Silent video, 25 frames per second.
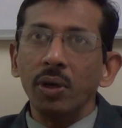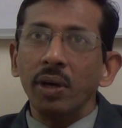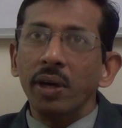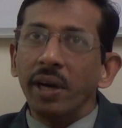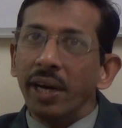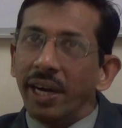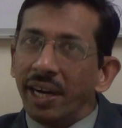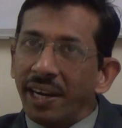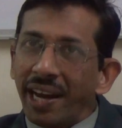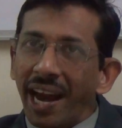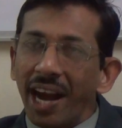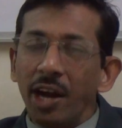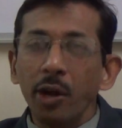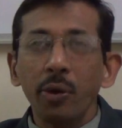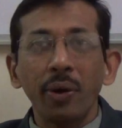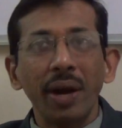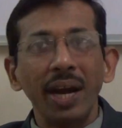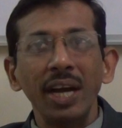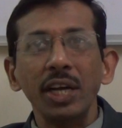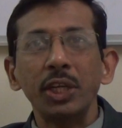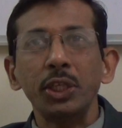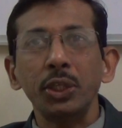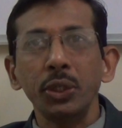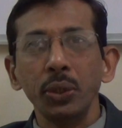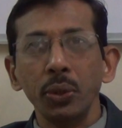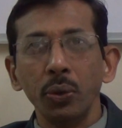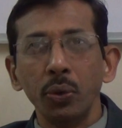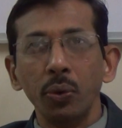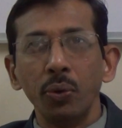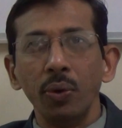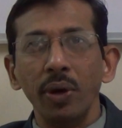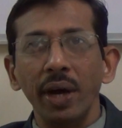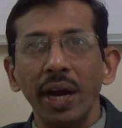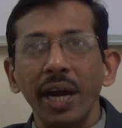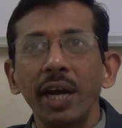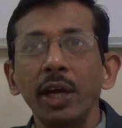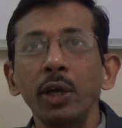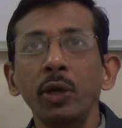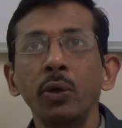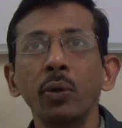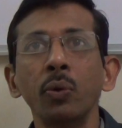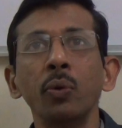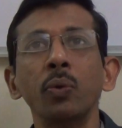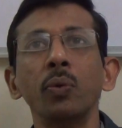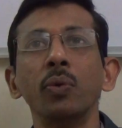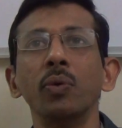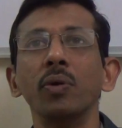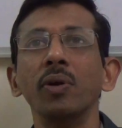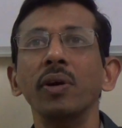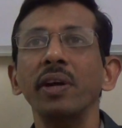it educates you
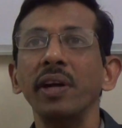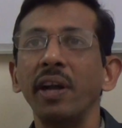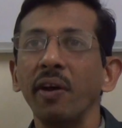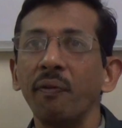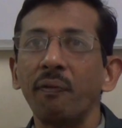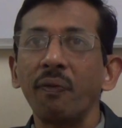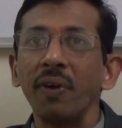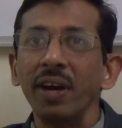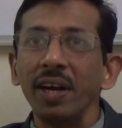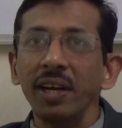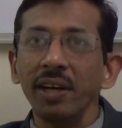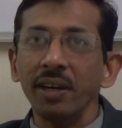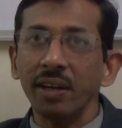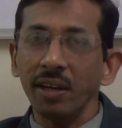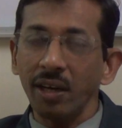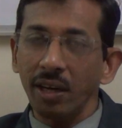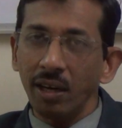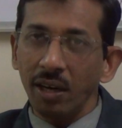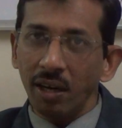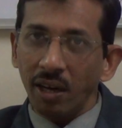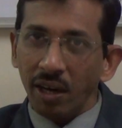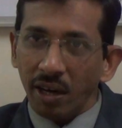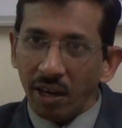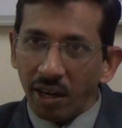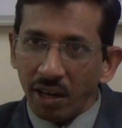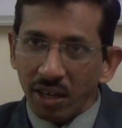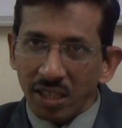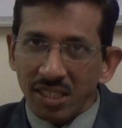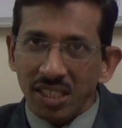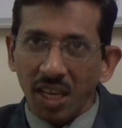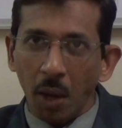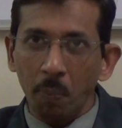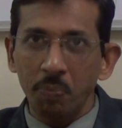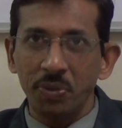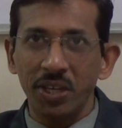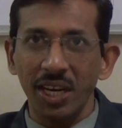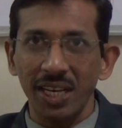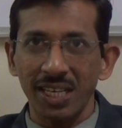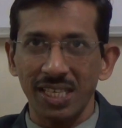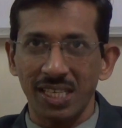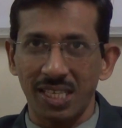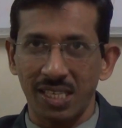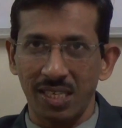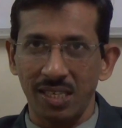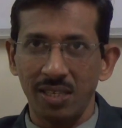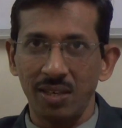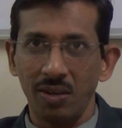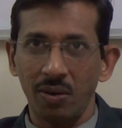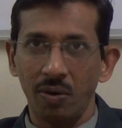into different subjects.